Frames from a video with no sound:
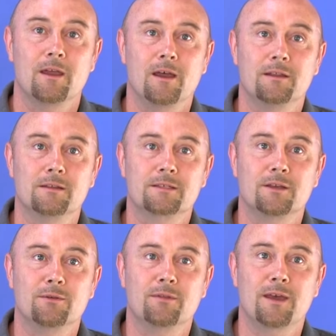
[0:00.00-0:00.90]
And
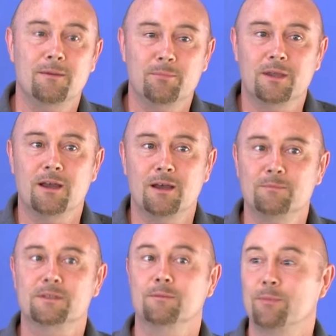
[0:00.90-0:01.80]
so that
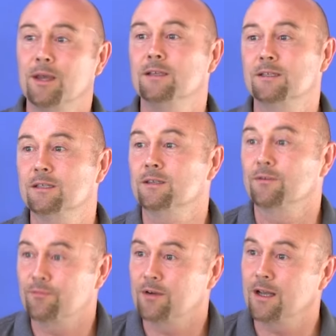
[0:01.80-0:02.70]
becomes the basis
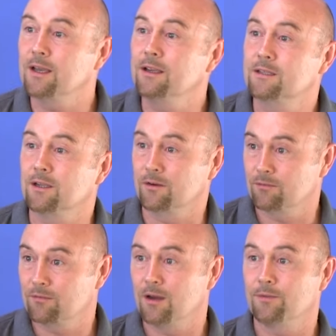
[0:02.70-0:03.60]
of relating
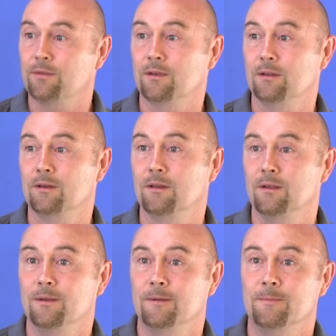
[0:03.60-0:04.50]
rather than
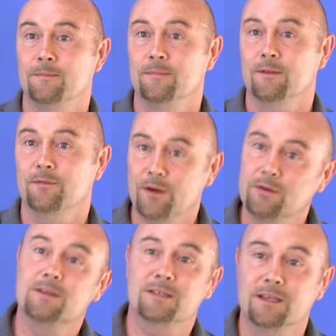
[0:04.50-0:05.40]

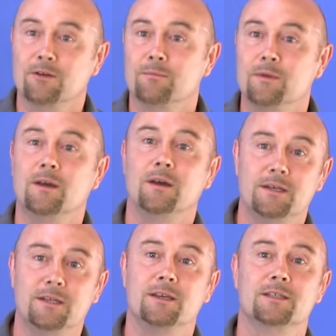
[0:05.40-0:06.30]
focusing on my
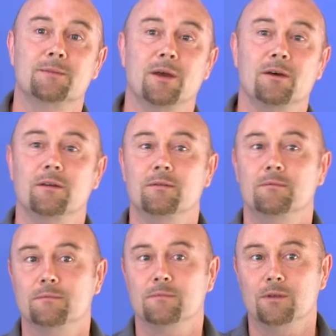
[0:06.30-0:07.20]
ideas about
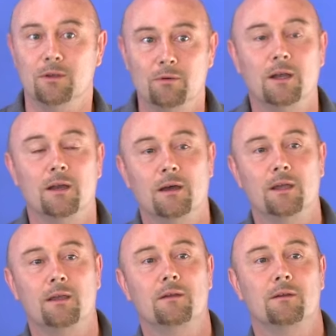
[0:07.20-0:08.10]
who I
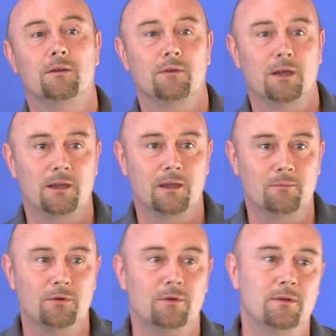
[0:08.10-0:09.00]
like and who I like
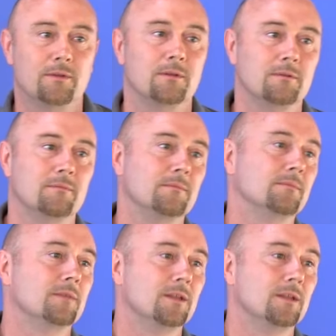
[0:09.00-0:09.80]
more than